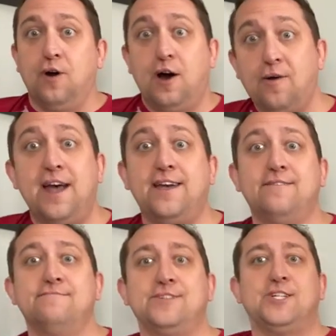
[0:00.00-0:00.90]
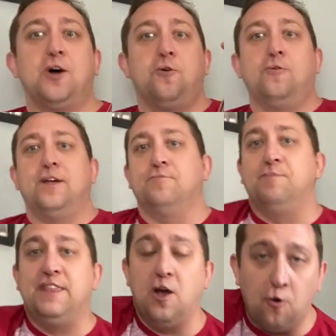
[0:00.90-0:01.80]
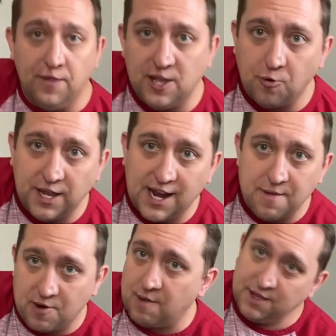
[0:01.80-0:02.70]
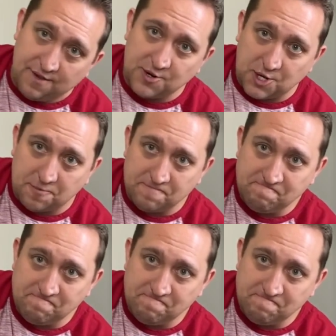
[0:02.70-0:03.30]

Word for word: All right. So that would be the only Queen I probably ever do.